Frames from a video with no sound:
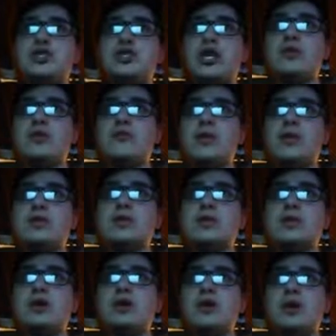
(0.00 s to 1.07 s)

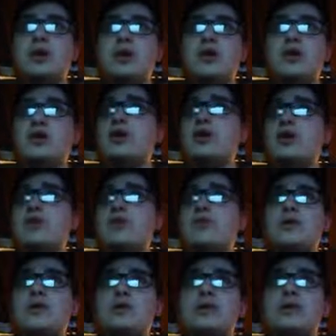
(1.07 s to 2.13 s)
generator the
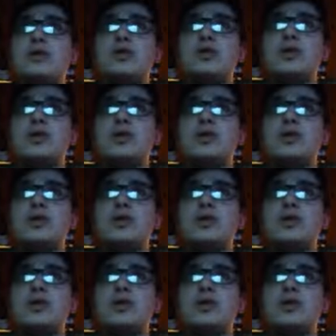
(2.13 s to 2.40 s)
only ones I